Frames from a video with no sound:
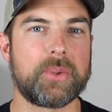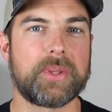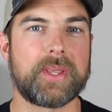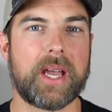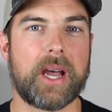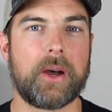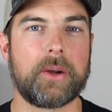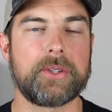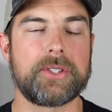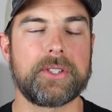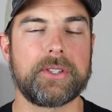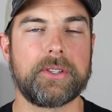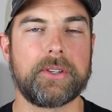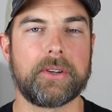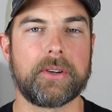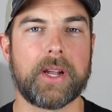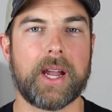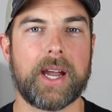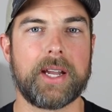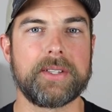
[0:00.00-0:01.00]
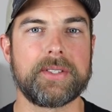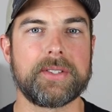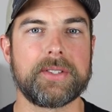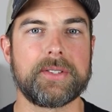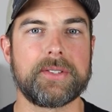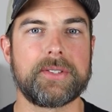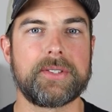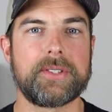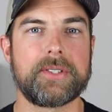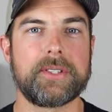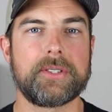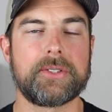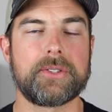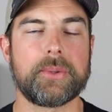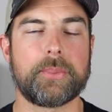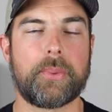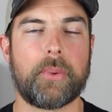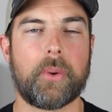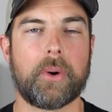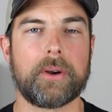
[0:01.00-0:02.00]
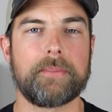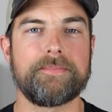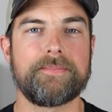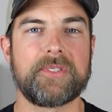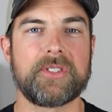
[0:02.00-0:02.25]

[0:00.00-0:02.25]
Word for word: without your guys' support.